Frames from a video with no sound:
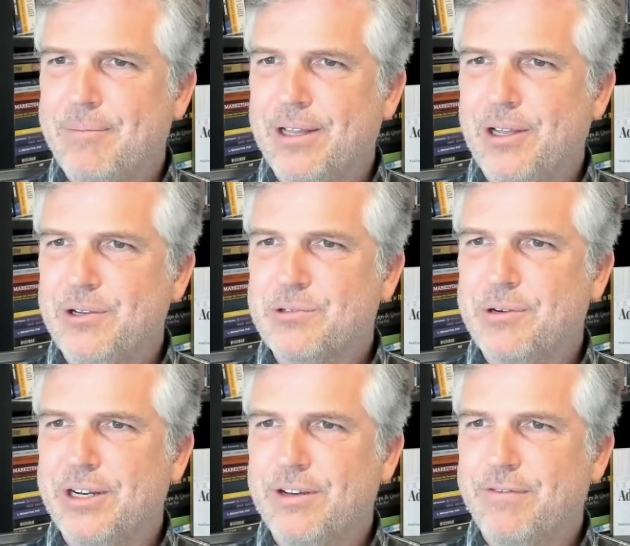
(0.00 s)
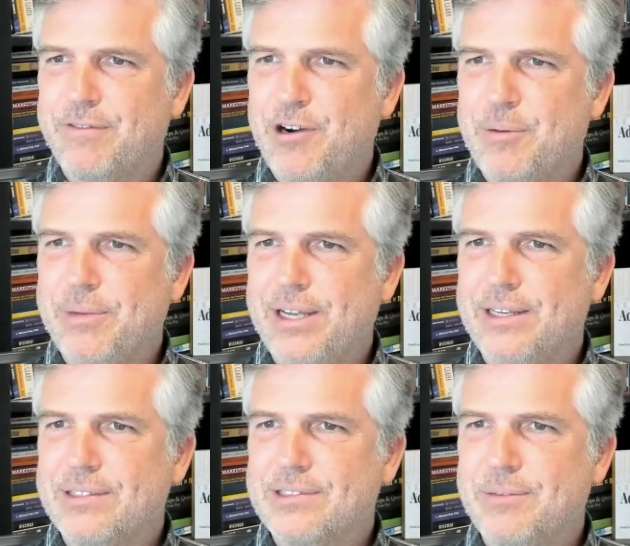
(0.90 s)
My loans were in
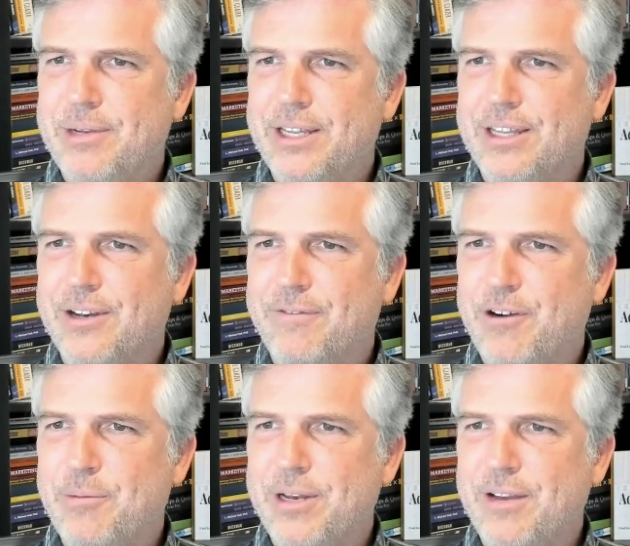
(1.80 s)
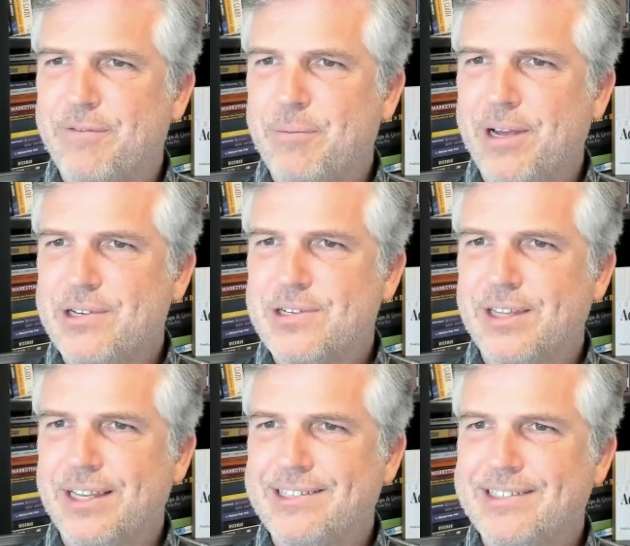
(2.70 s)
deferment, submitted the deferment
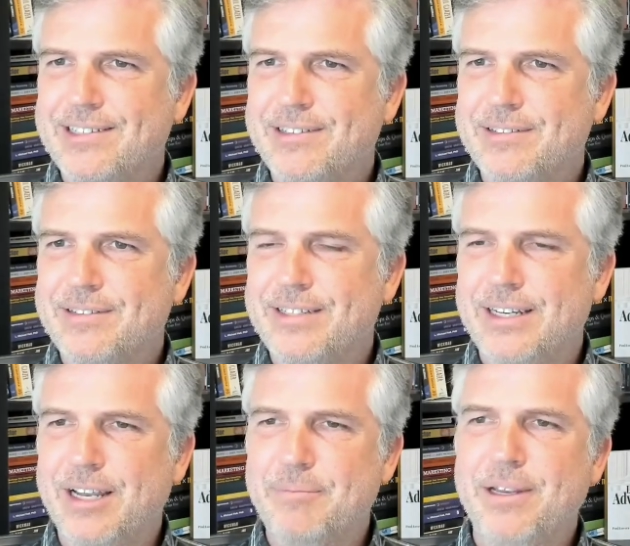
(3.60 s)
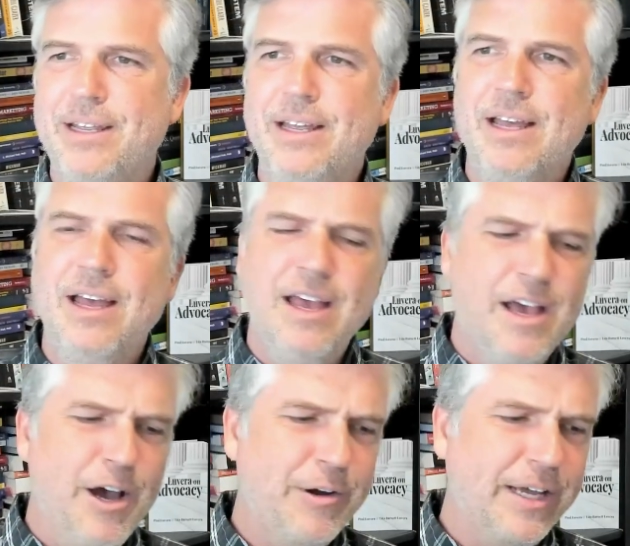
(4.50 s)
information. They still didn't update.
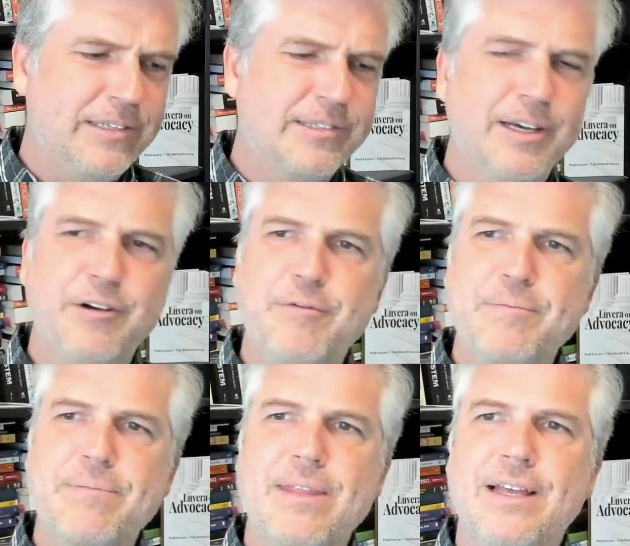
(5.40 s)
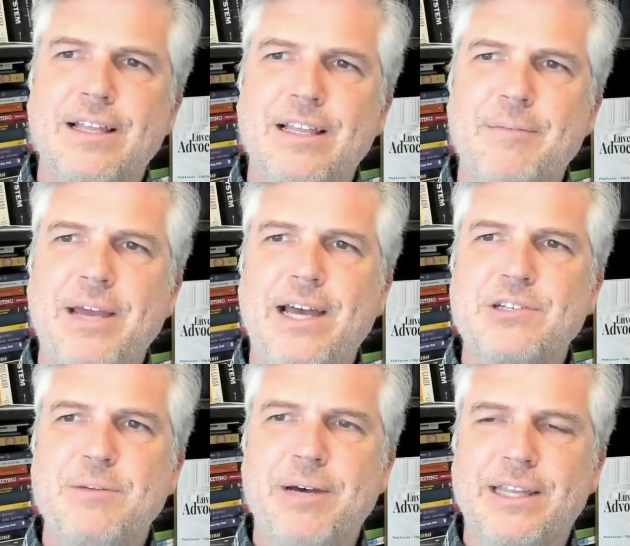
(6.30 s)
Okay, so uh, let me
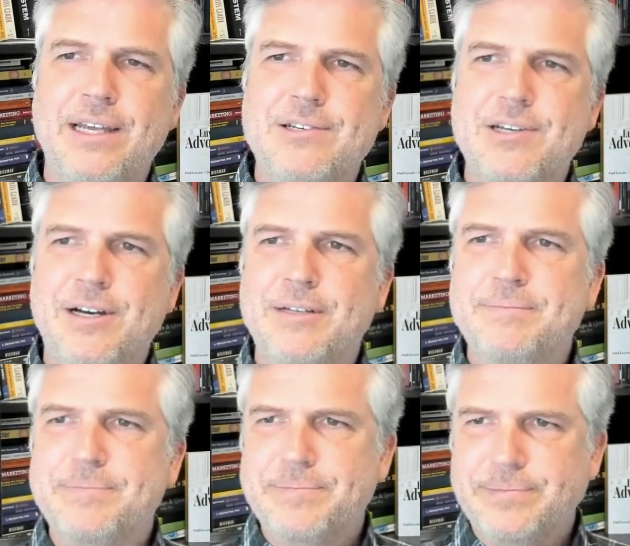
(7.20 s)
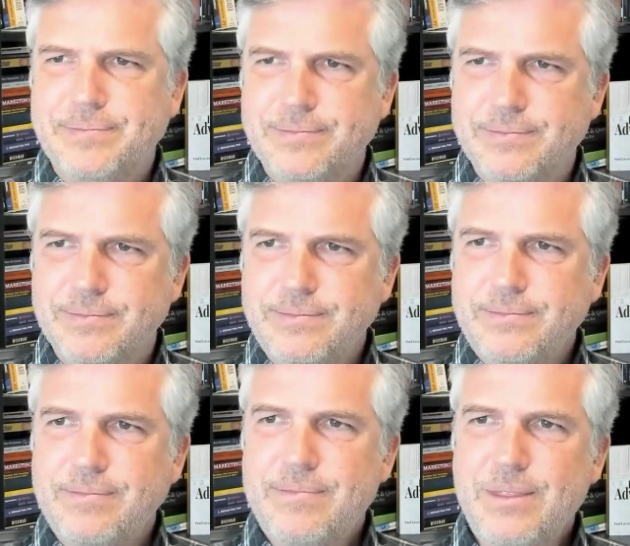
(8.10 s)
ask you about that, Sean.
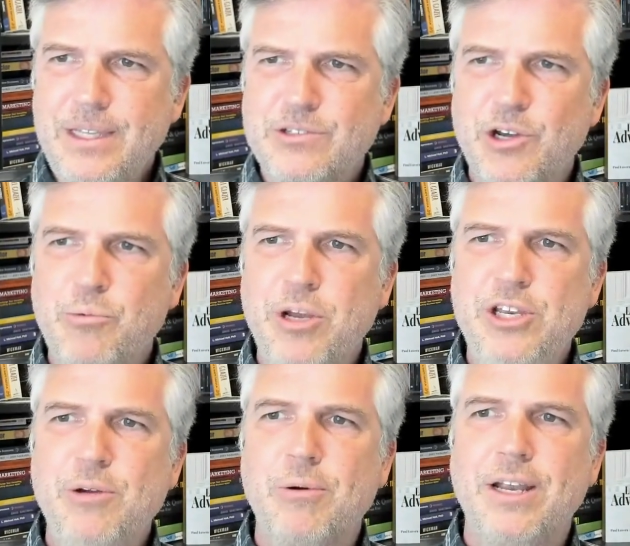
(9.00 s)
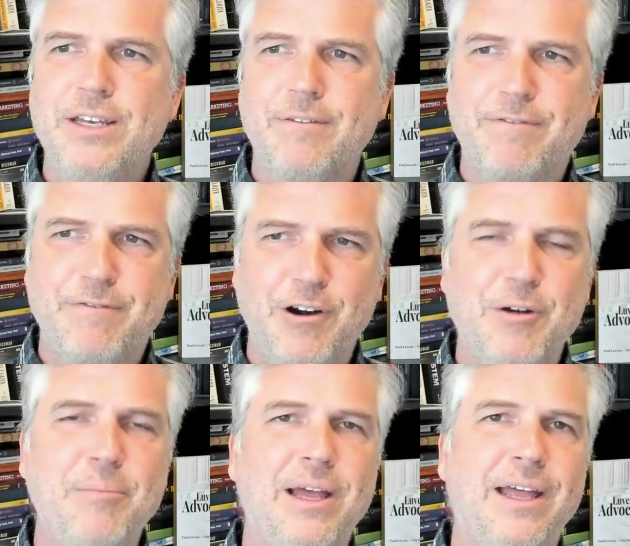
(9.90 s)
So when you were in
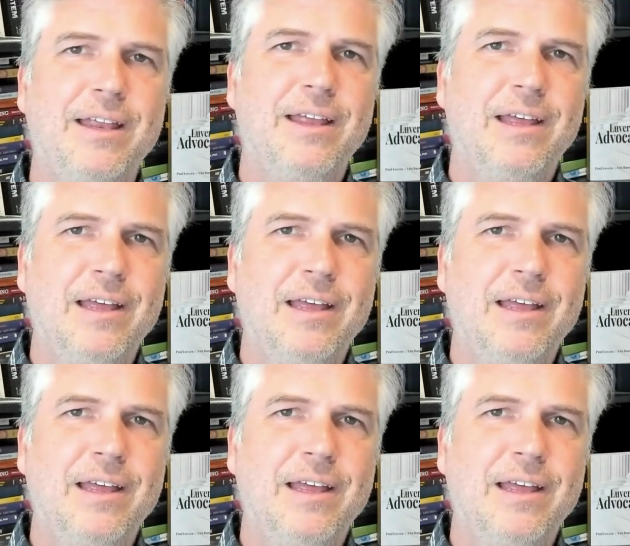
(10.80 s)
deferment,